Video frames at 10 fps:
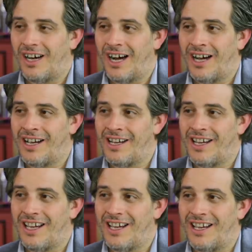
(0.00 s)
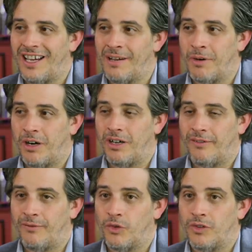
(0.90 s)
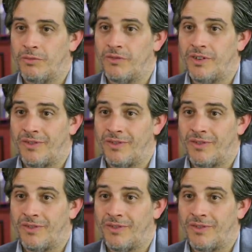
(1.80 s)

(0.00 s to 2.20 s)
I am all for movie